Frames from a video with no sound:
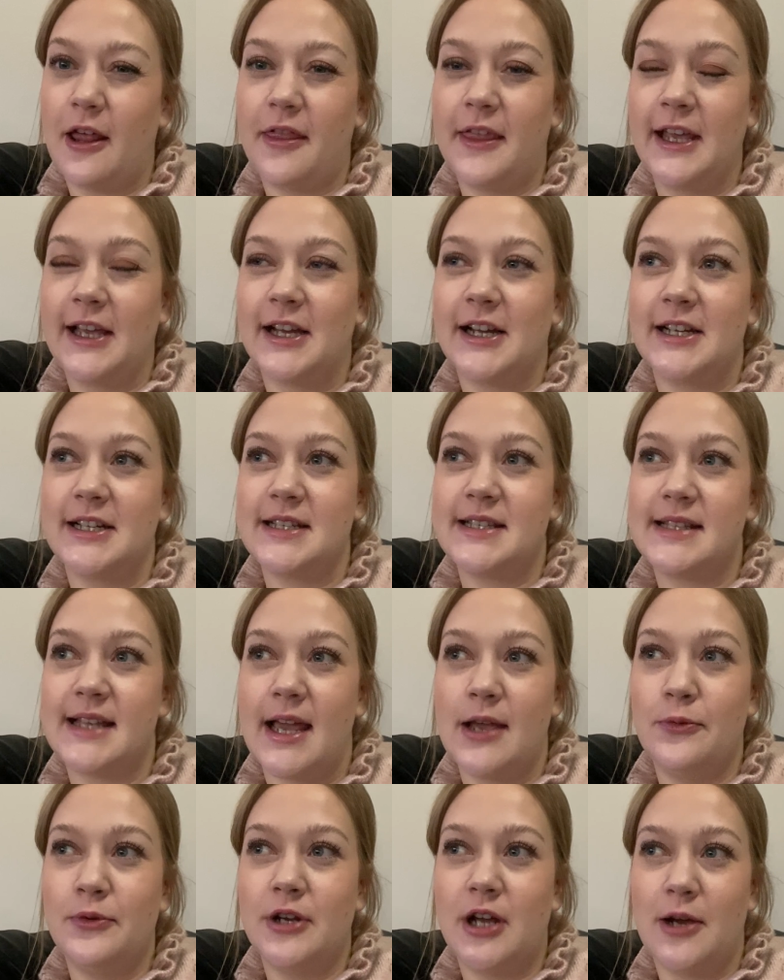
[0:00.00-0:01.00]
think I'd
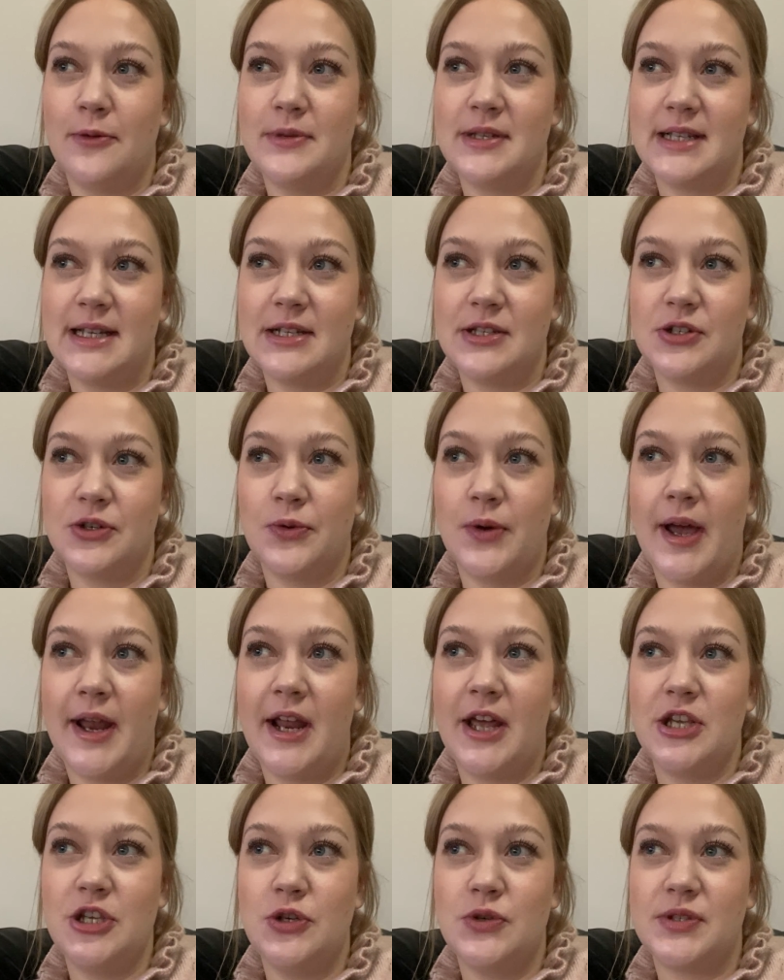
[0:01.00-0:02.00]
say, when I was little, and
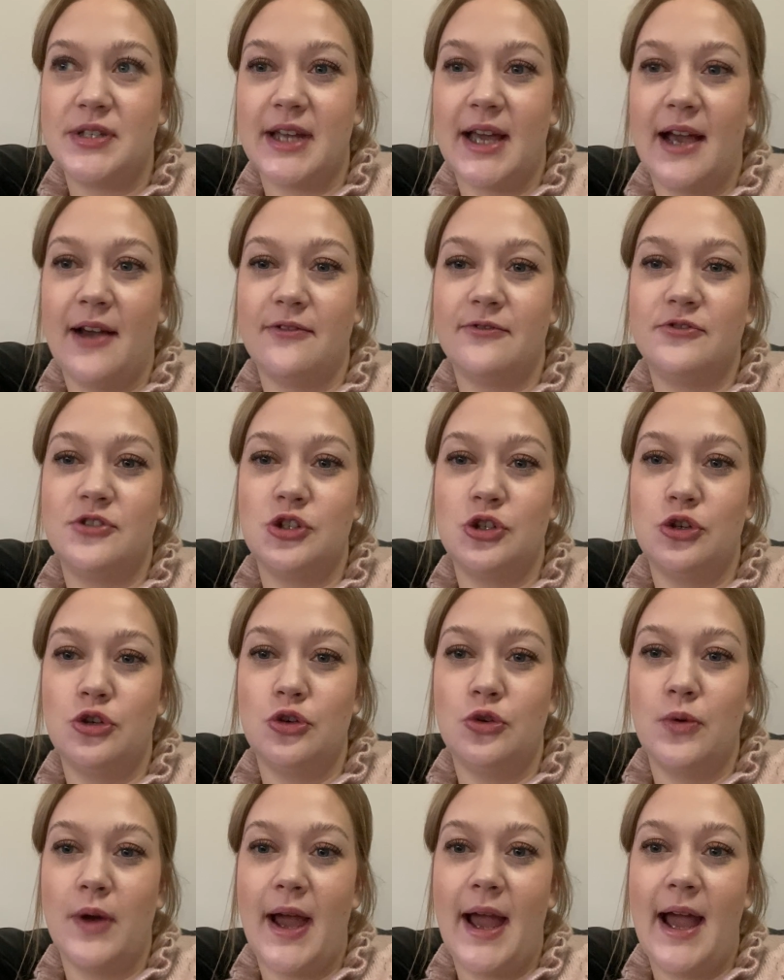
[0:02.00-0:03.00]
I used to have
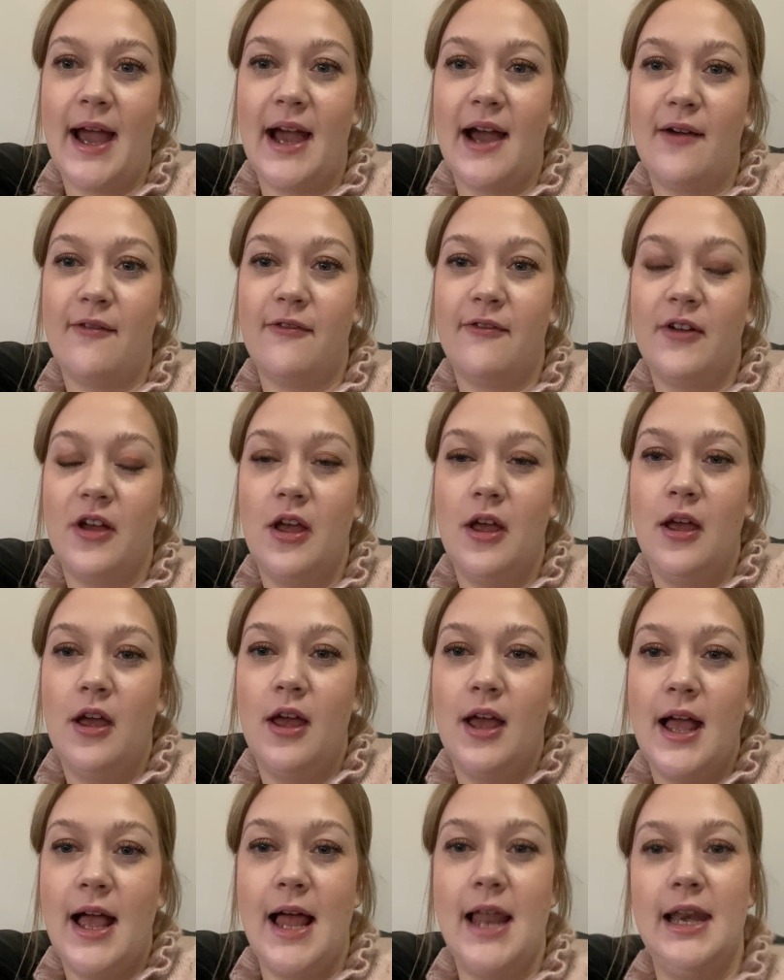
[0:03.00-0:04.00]

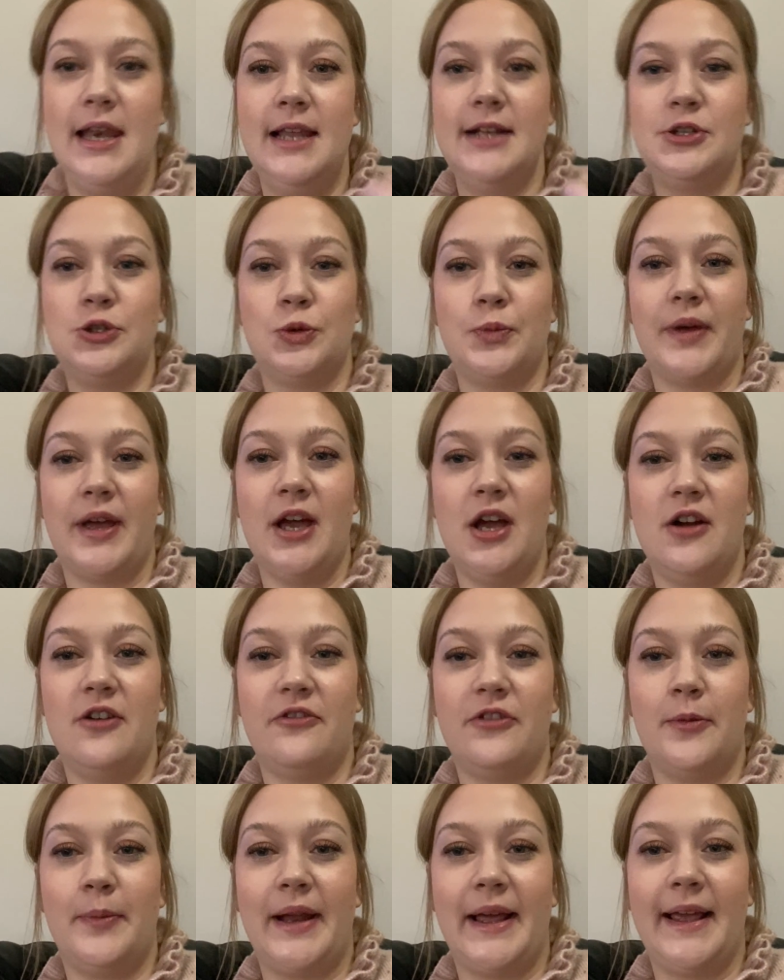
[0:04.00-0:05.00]
a little bit
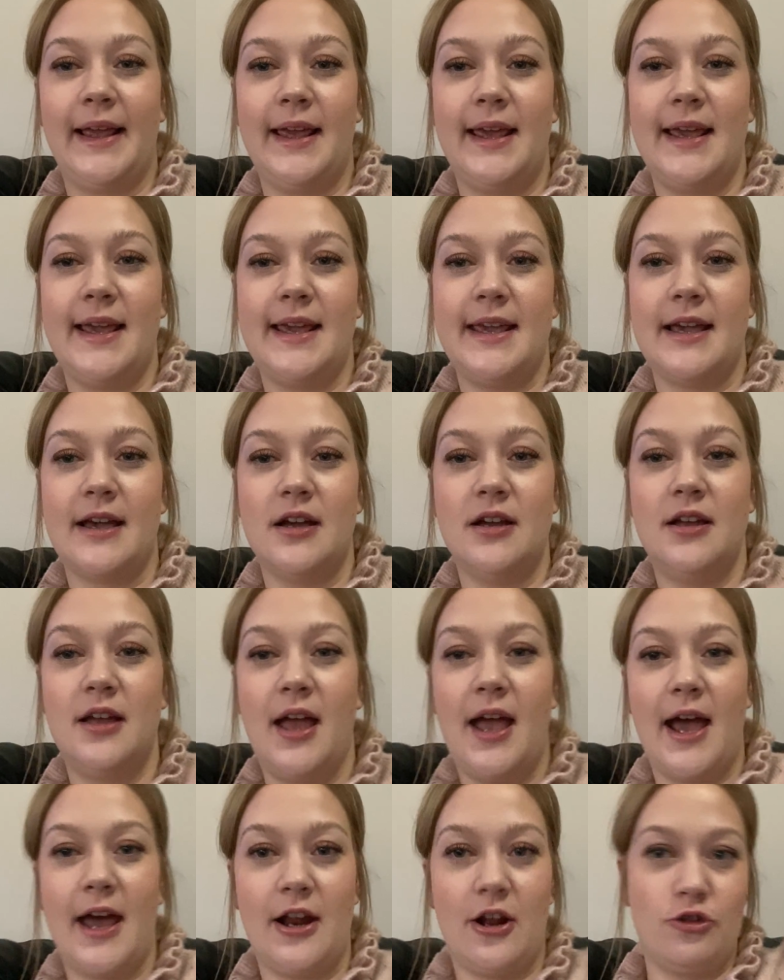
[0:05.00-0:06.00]
of the blanket here,
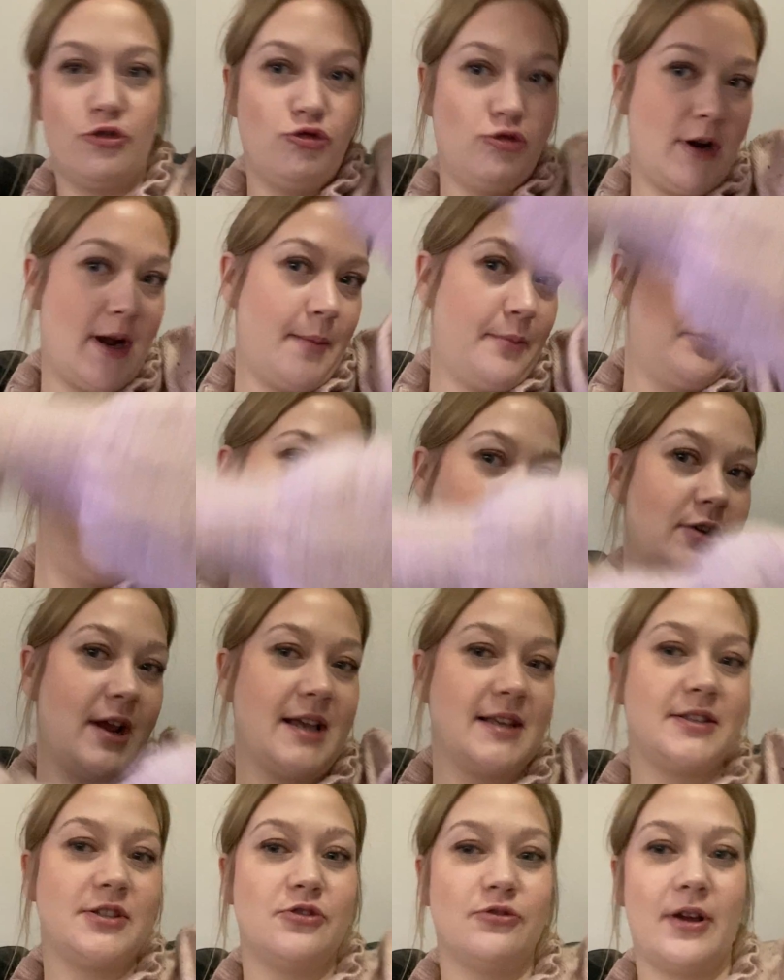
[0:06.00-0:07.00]
and I'd wrap the
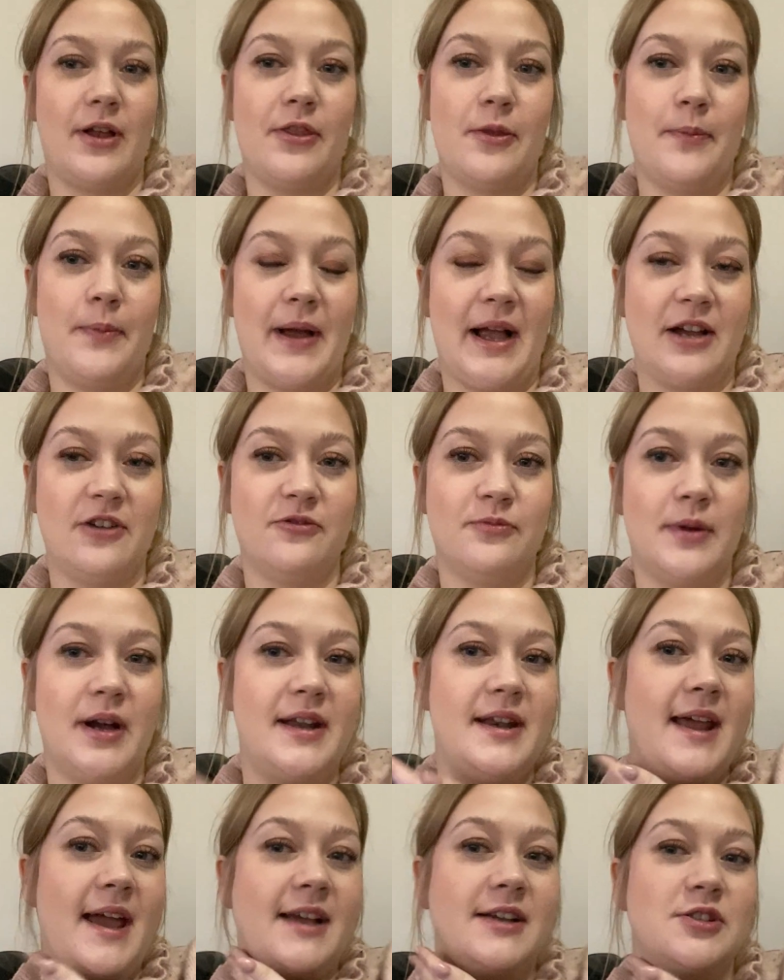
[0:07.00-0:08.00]
rest around the back of my
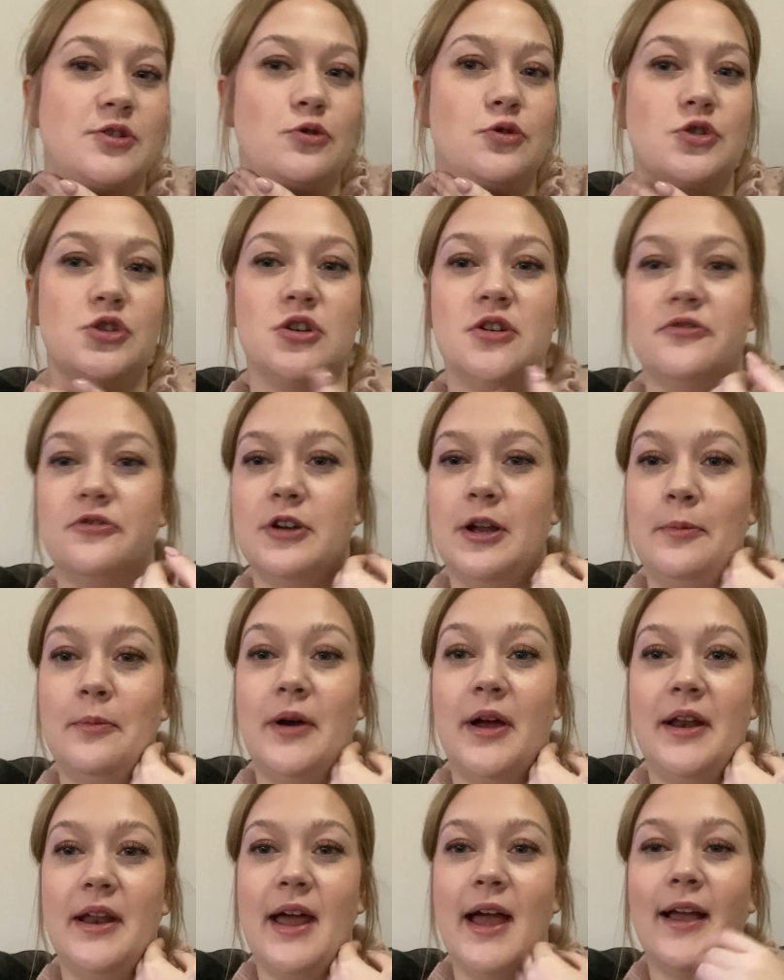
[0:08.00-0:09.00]
neck so it was covering
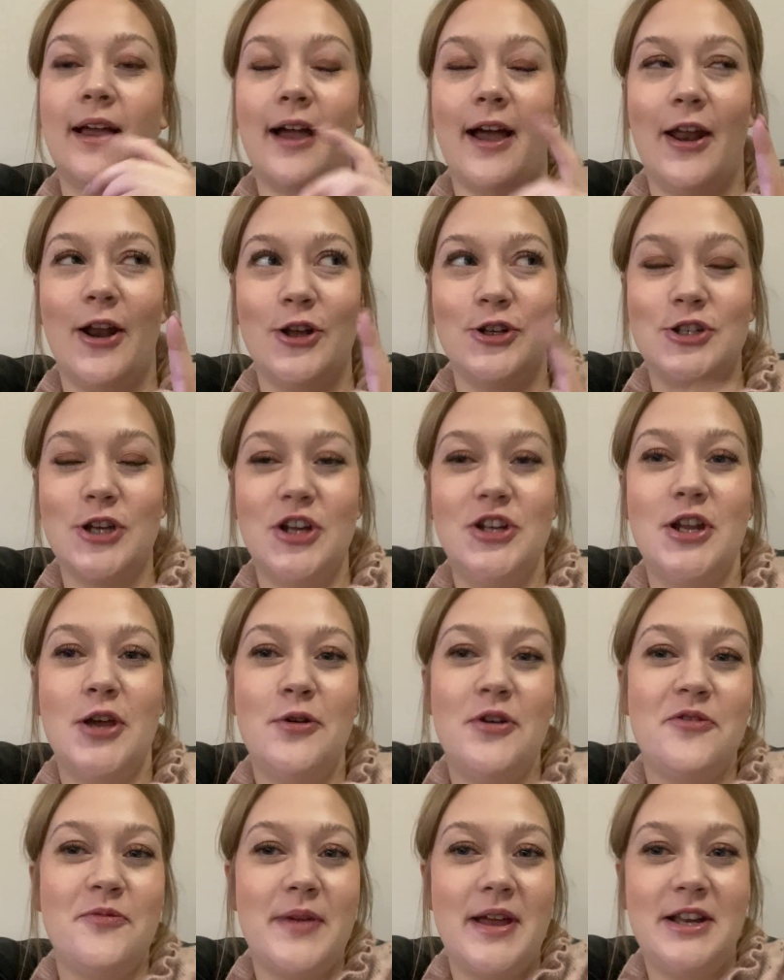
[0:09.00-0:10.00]
my neck. And I don't
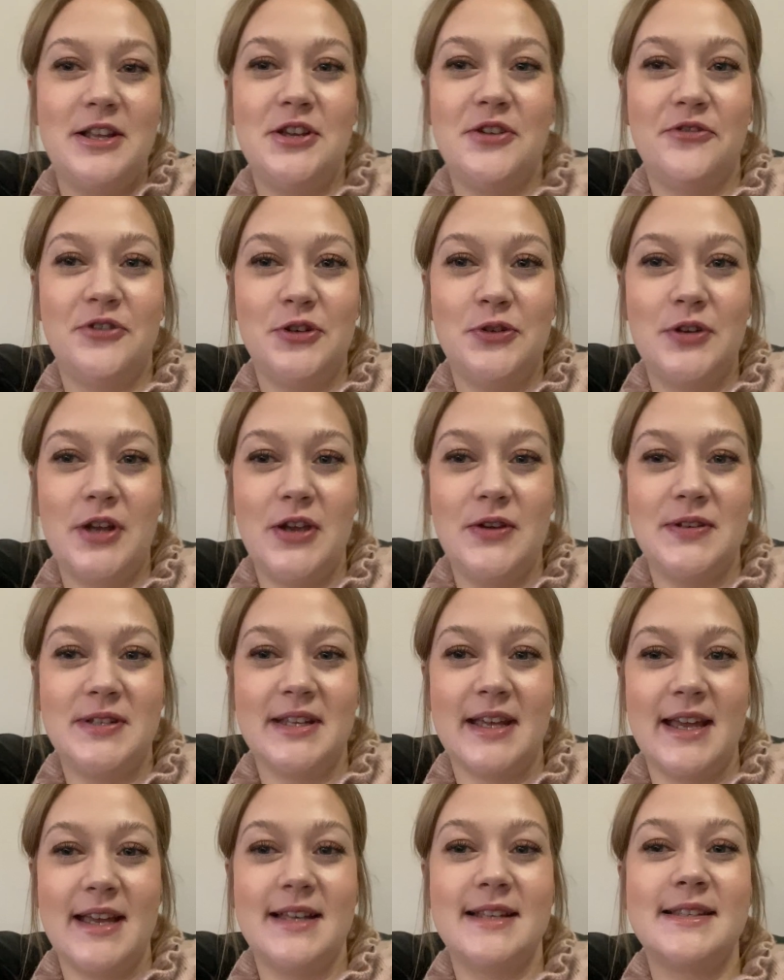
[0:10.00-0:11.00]
know if many of you
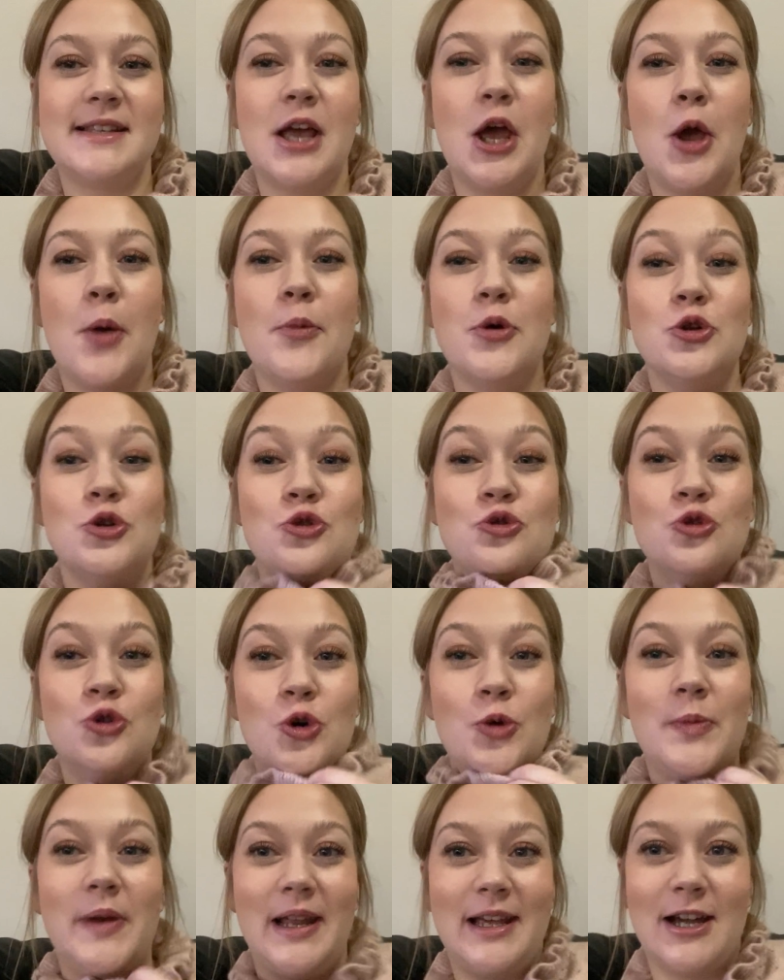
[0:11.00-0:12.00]
notice, but
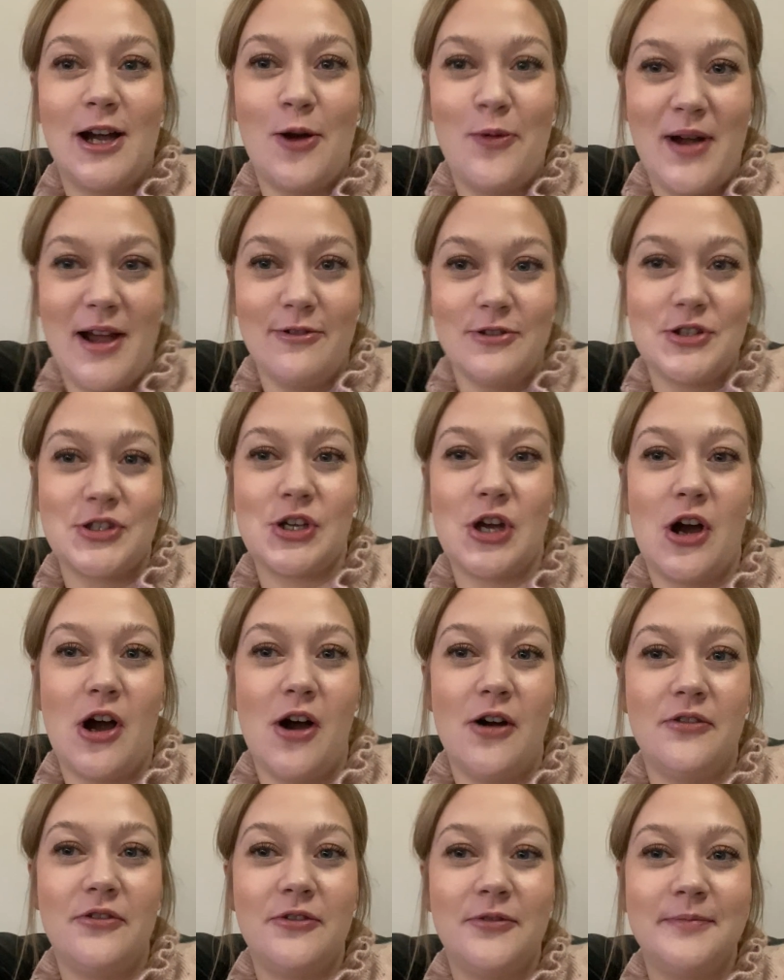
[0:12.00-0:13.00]
normally I wear a
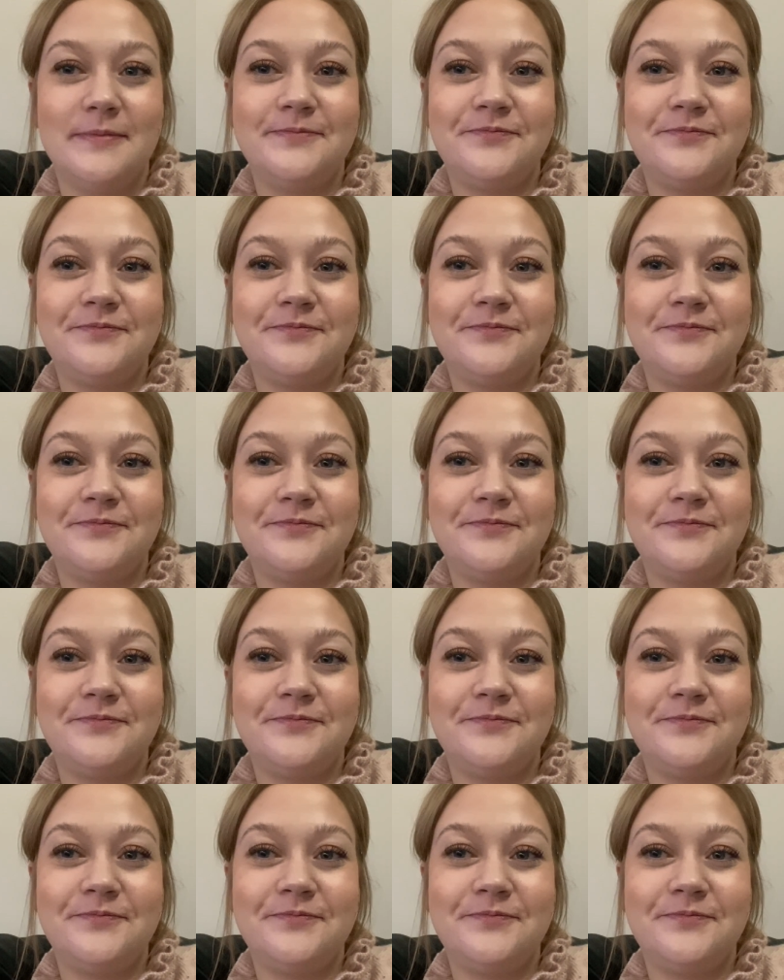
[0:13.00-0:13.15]
scarf.